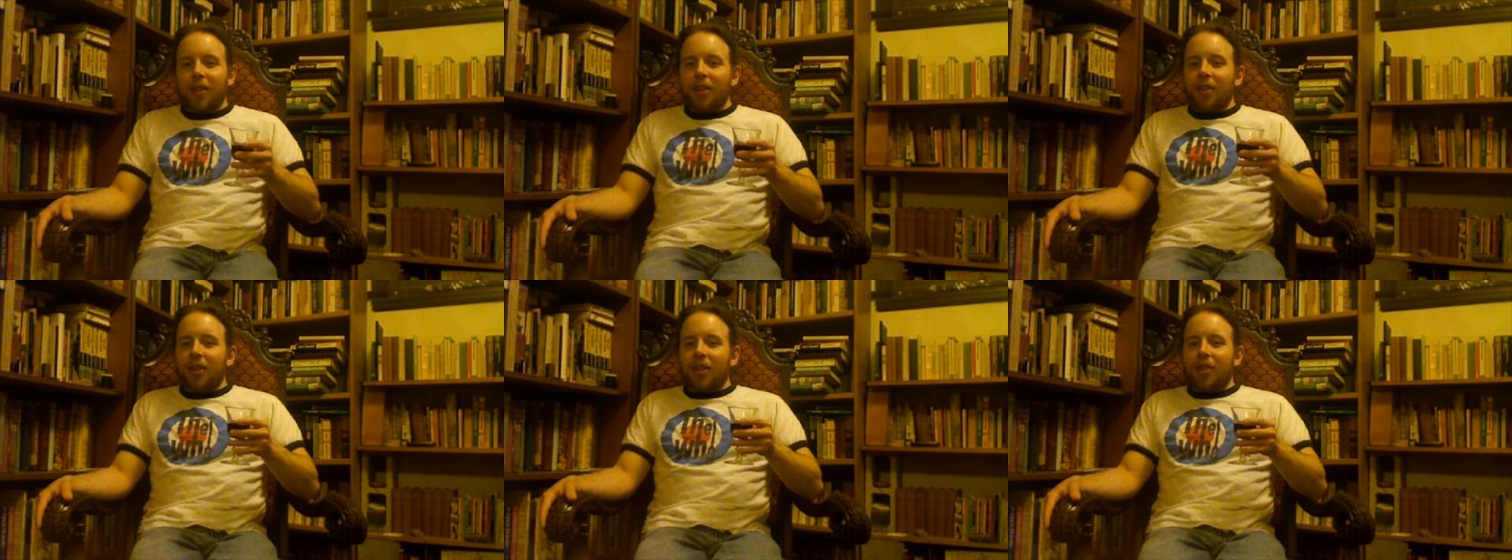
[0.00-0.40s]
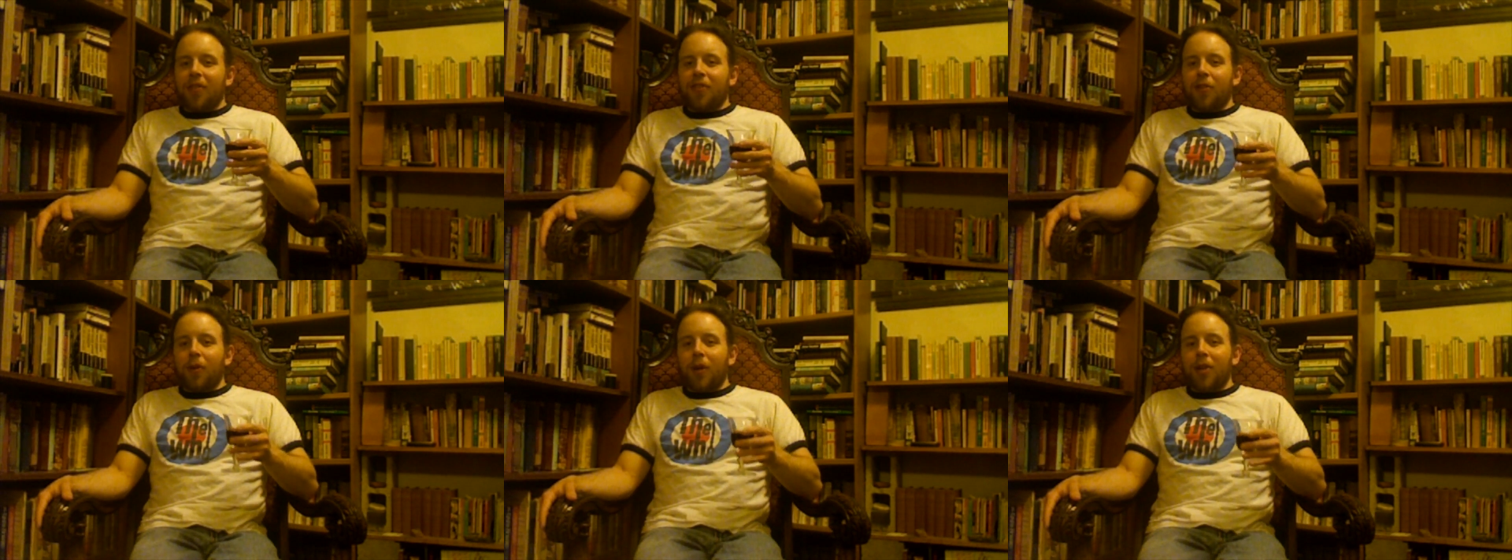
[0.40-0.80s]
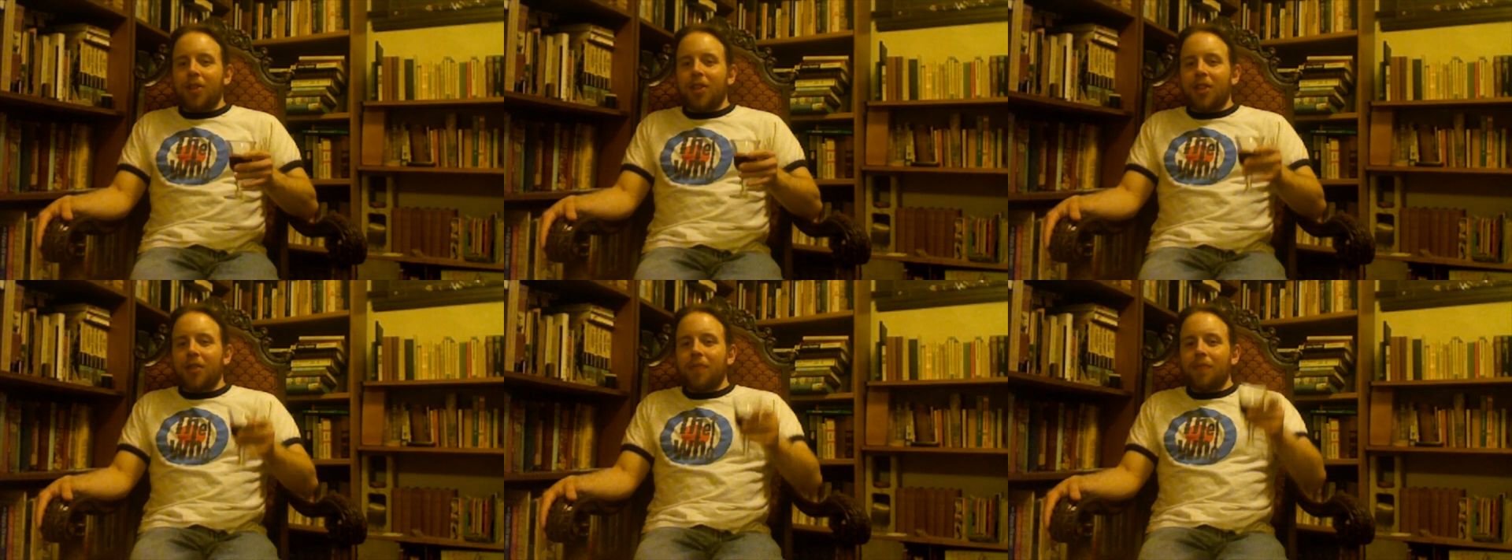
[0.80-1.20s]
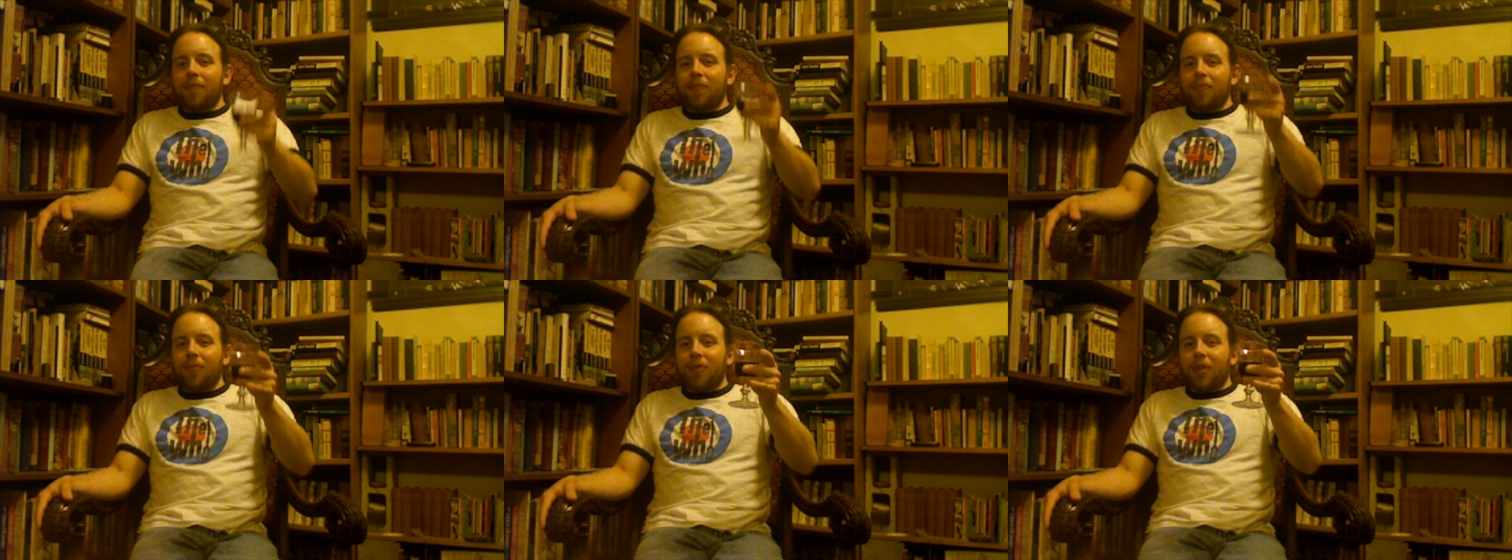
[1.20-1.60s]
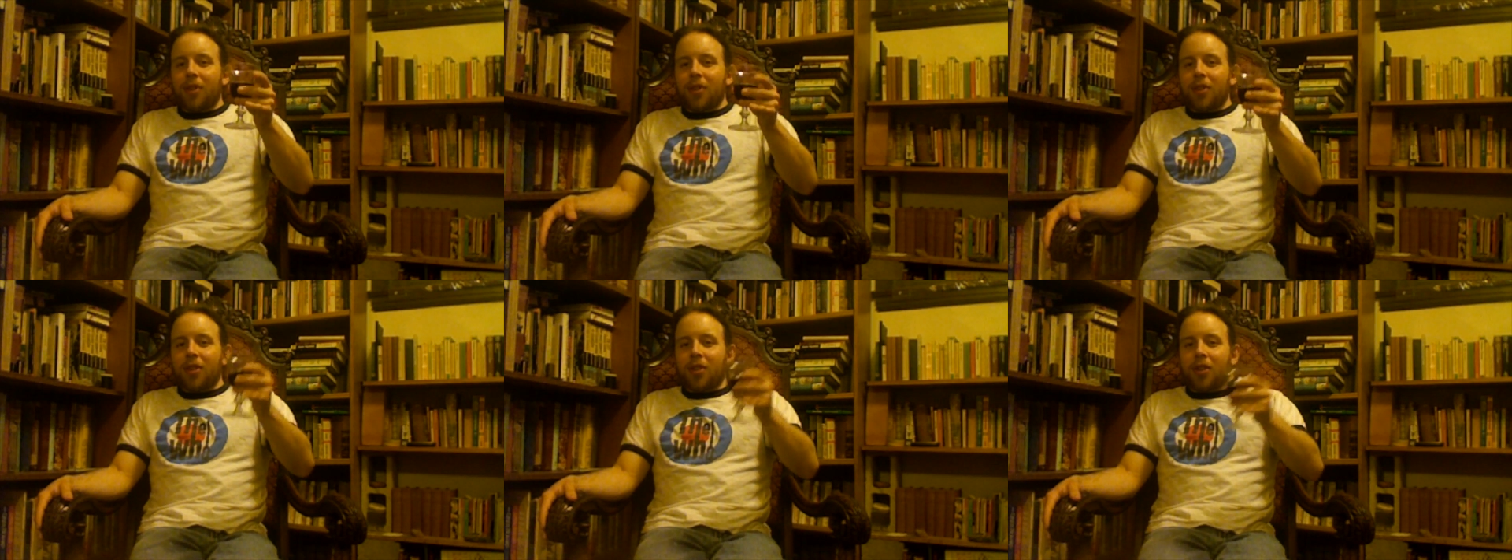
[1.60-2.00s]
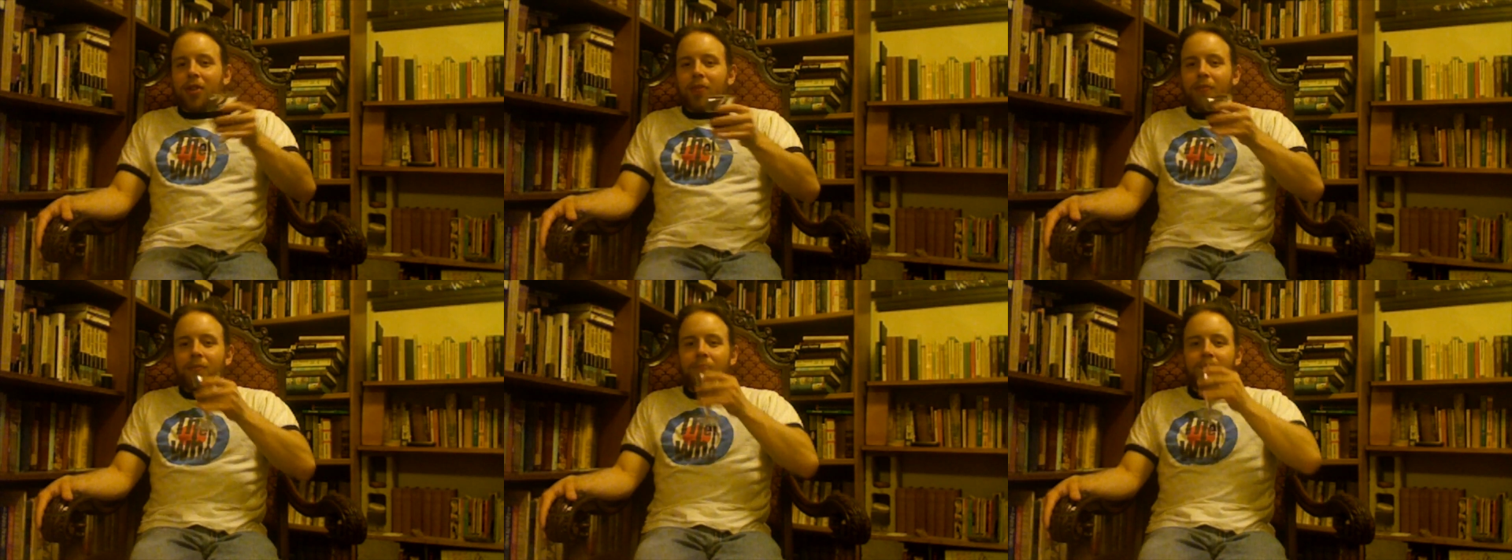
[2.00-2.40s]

Thank you for watching. Shalom.